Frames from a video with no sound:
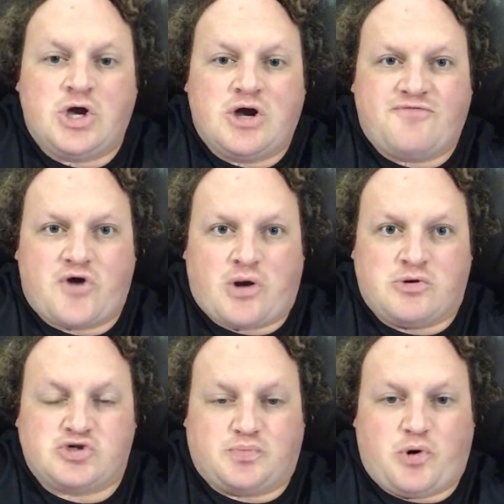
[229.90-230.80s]

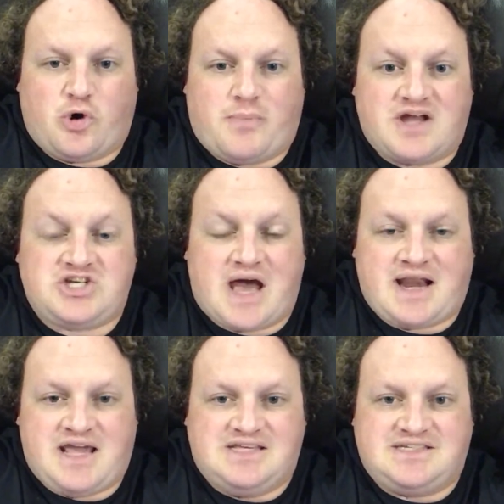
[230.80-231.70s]
farmers are poor by
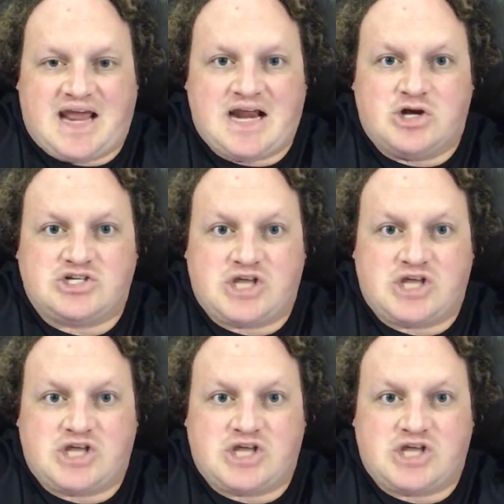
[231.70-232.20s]
Chinese standards,